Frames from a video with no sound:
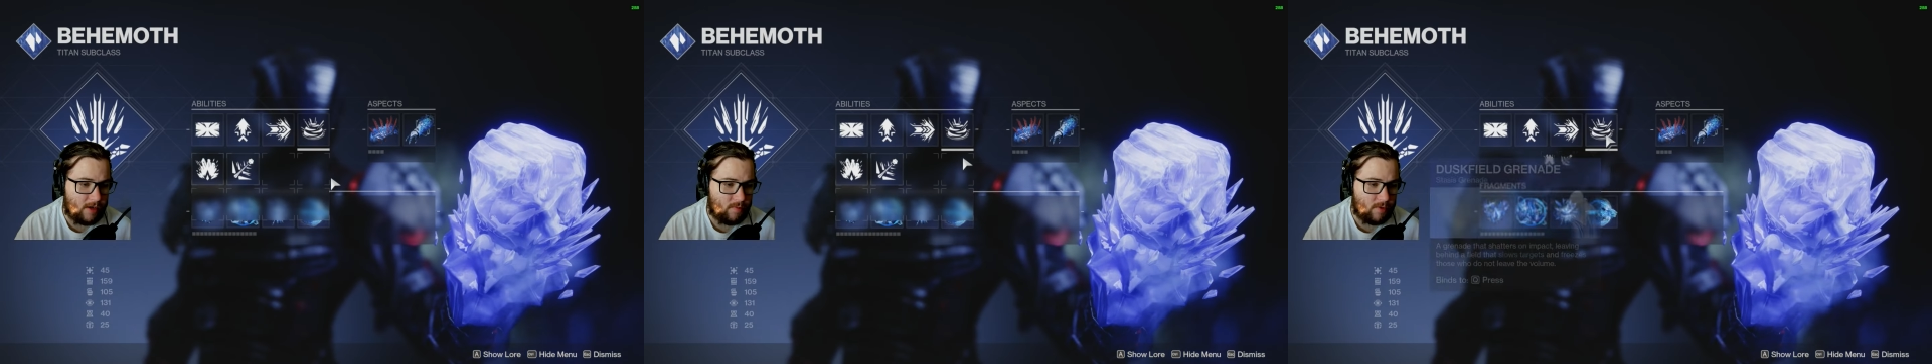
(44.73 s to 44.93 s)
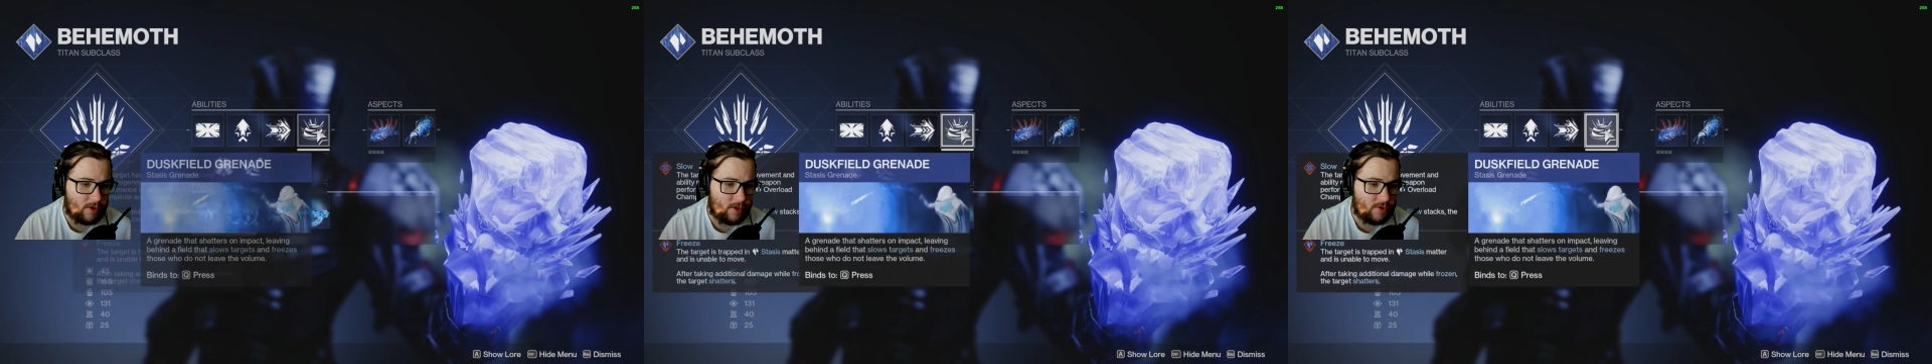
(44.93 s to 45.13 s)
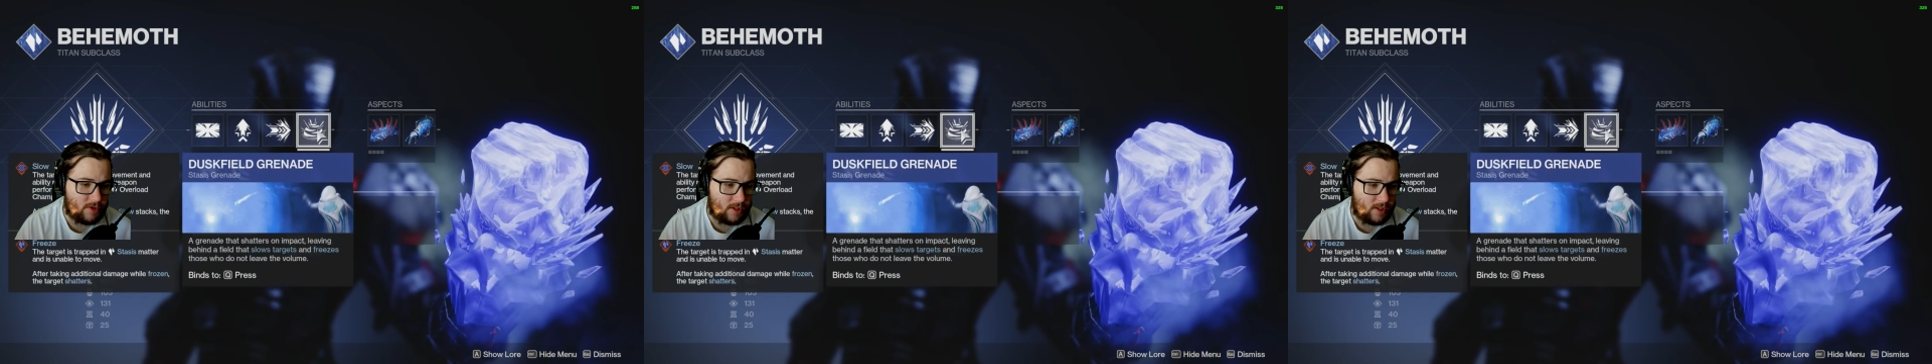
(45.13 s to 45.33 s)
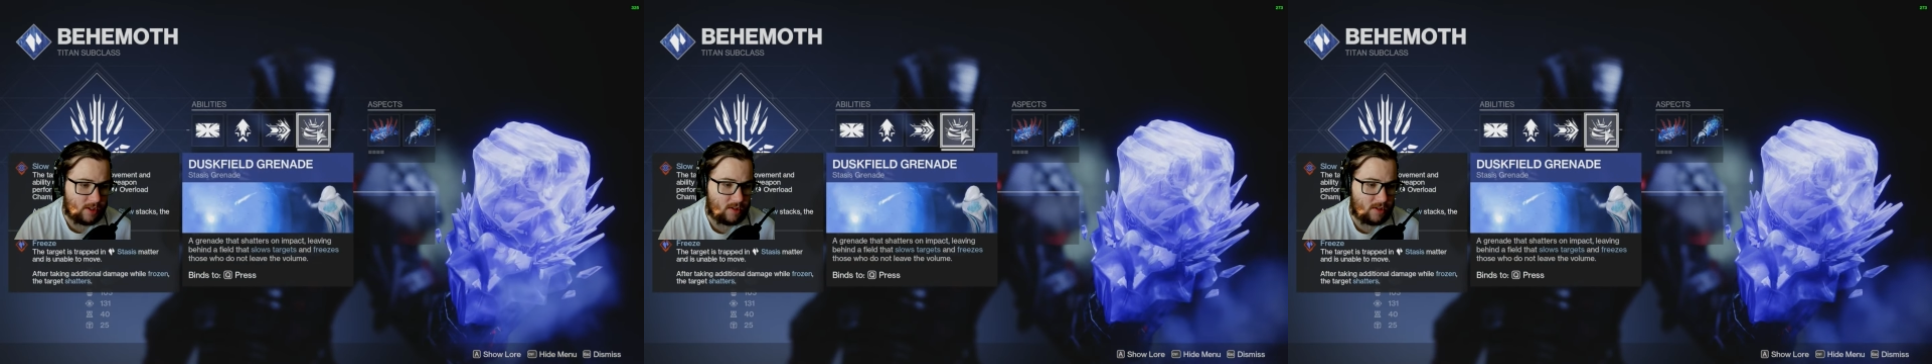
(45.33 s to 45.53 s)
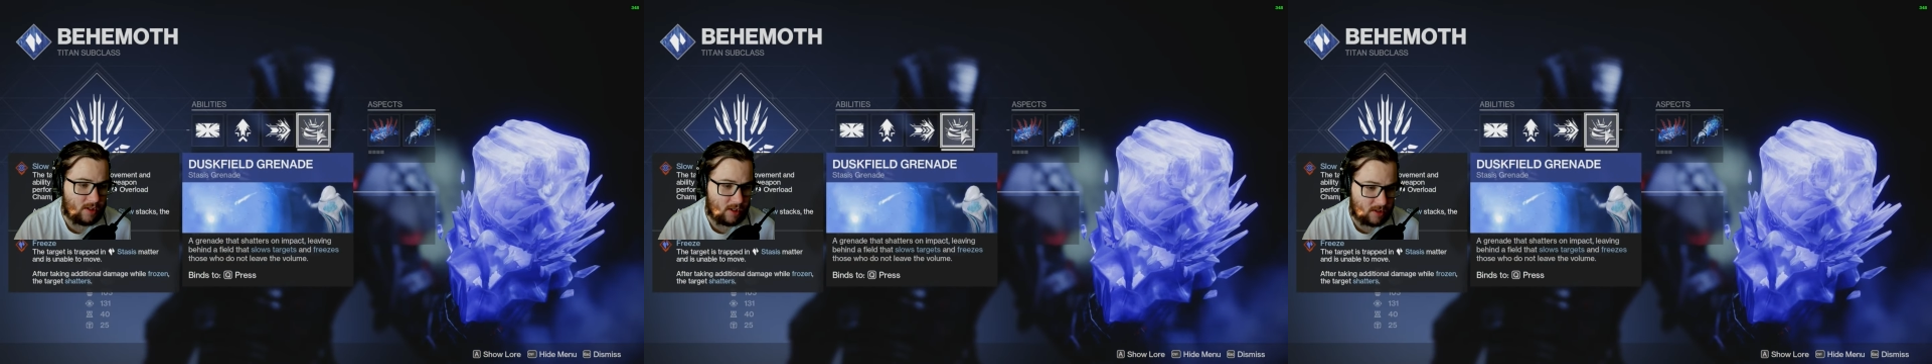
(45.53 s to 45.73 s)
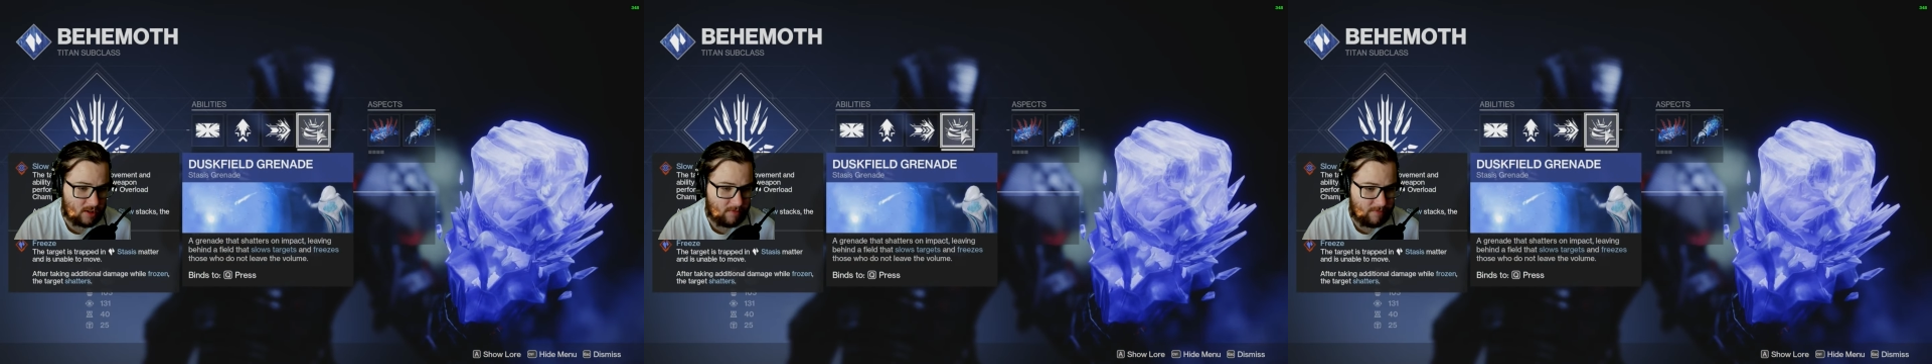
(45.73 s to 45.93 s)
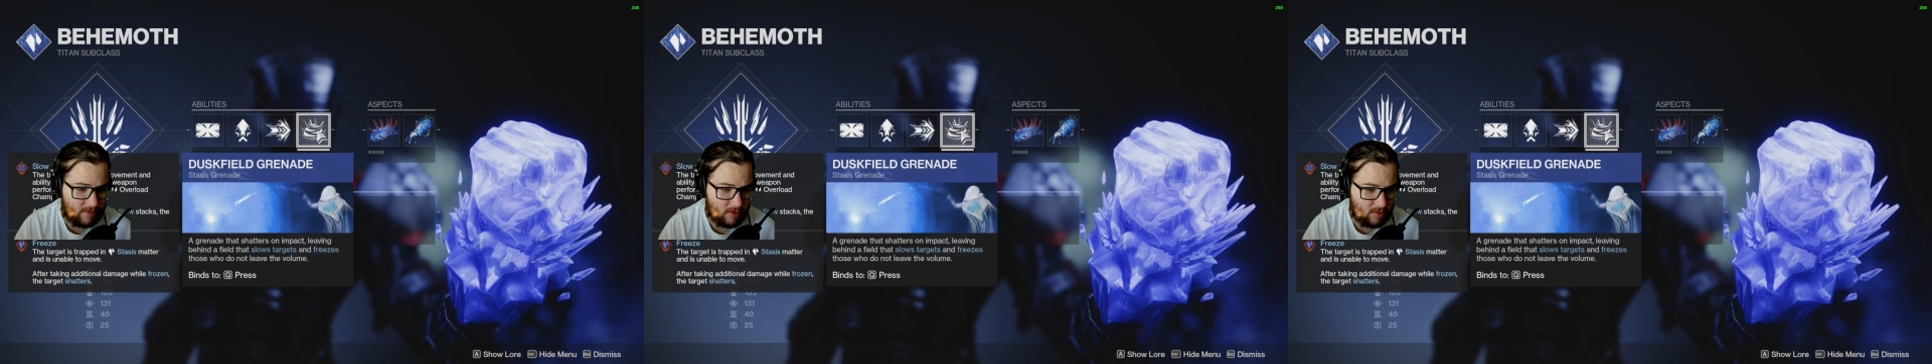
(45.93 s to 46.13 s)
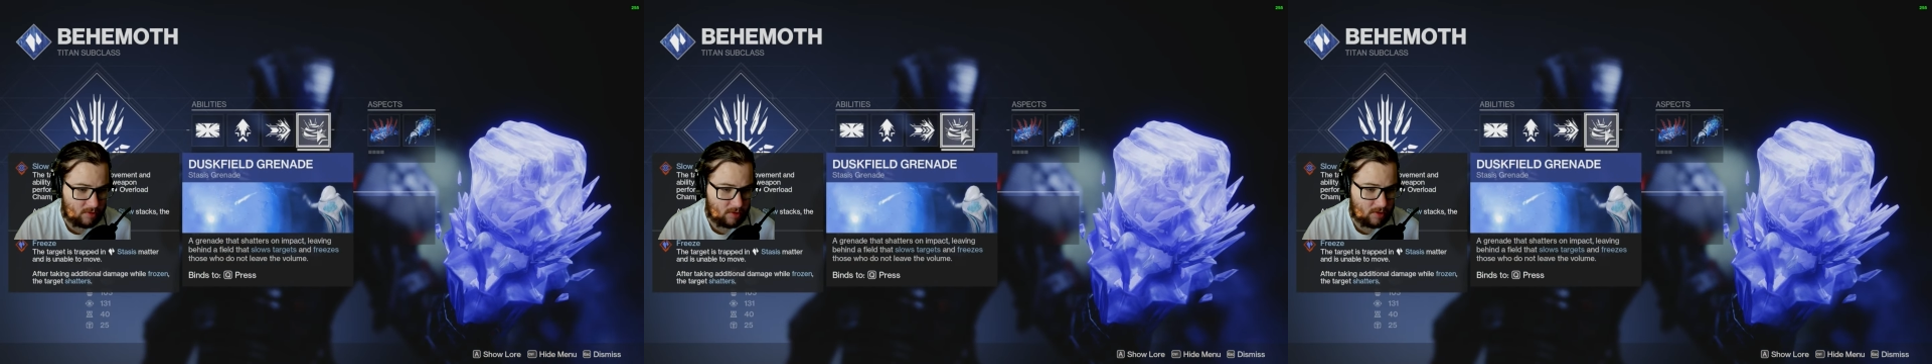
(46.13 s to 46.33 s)
we're using Dusk
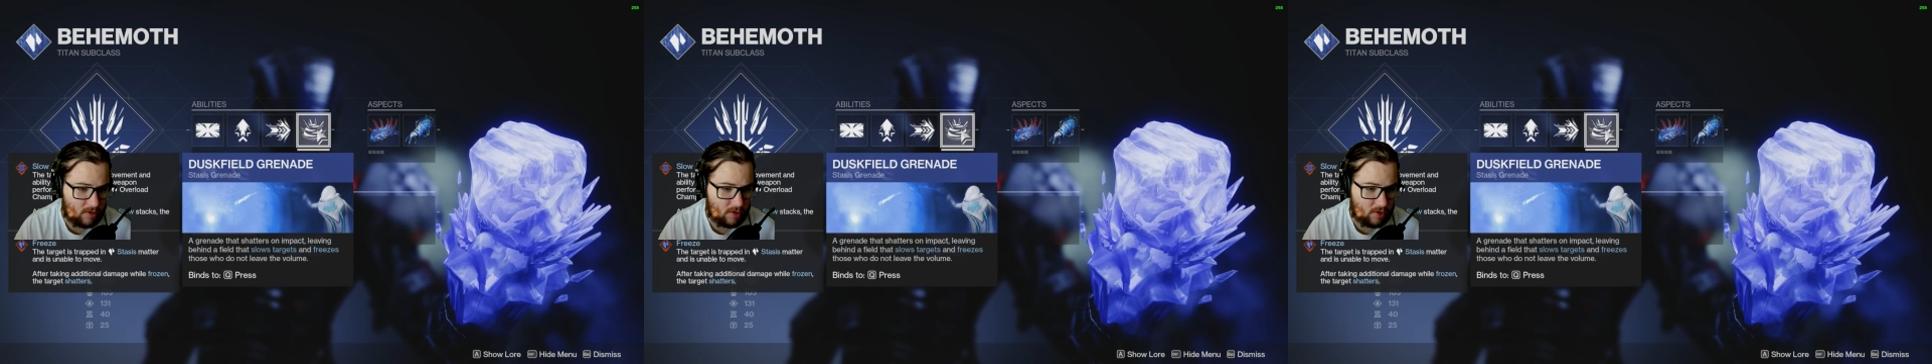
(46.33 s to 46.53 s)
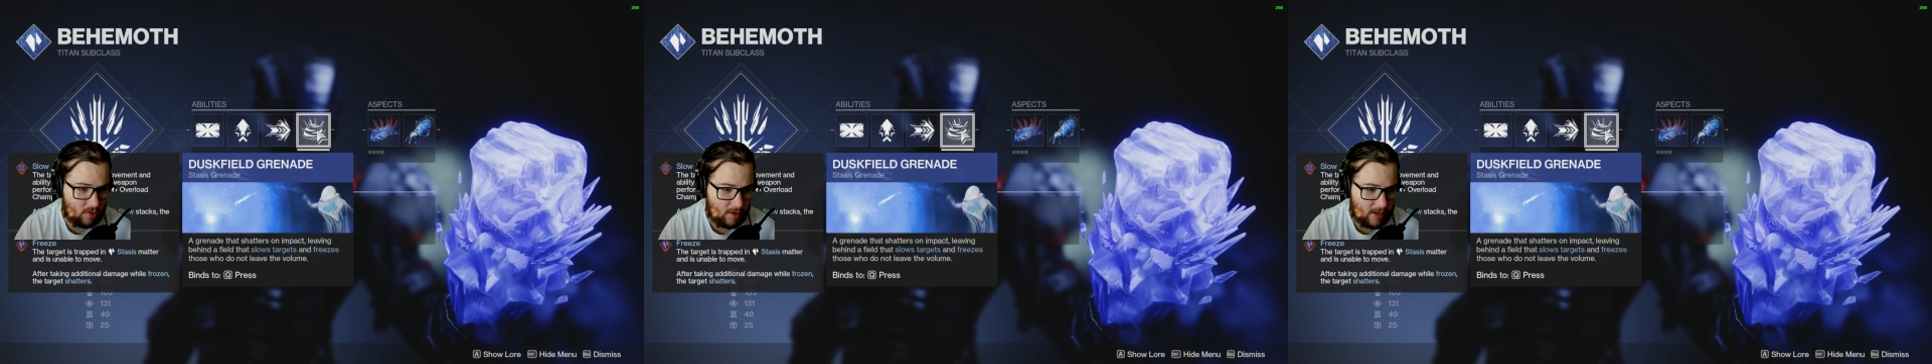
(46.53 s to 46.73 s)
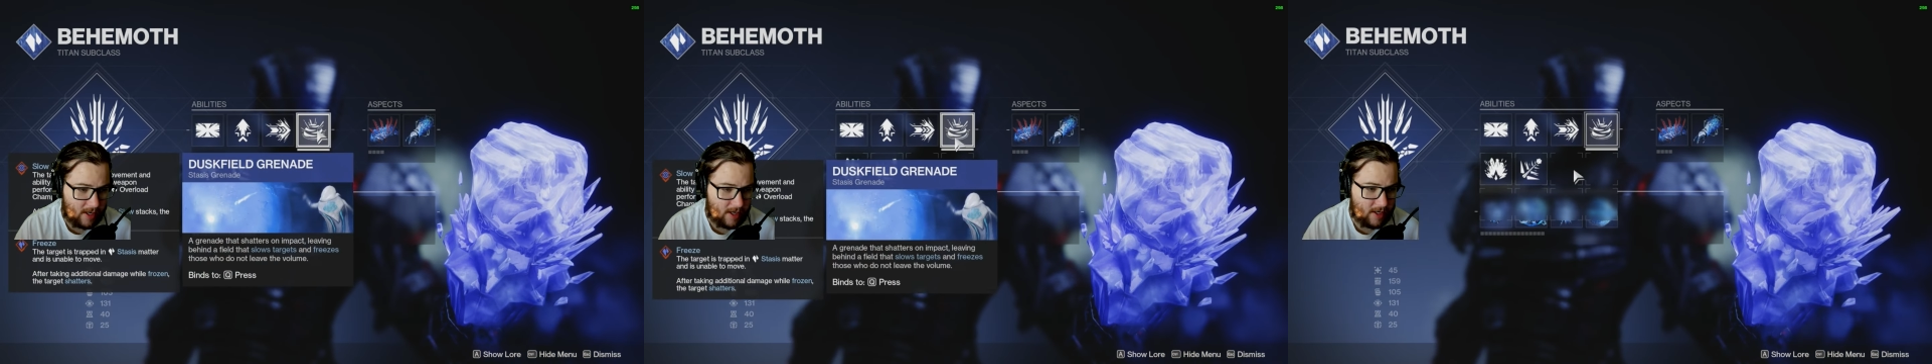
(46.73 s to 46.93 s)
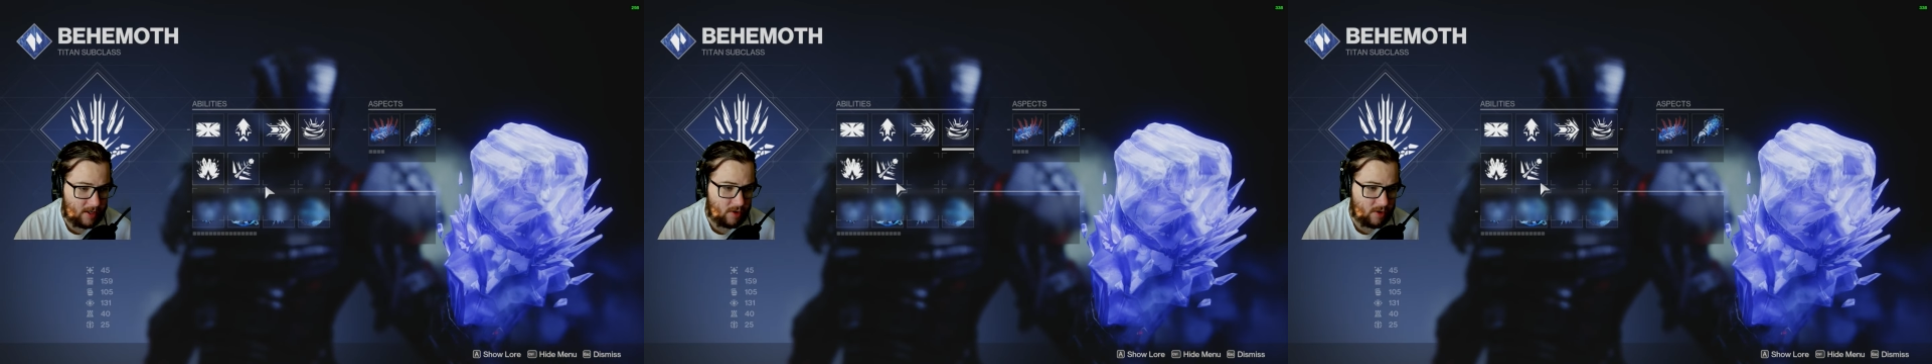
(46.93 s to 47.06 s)
Field grenade.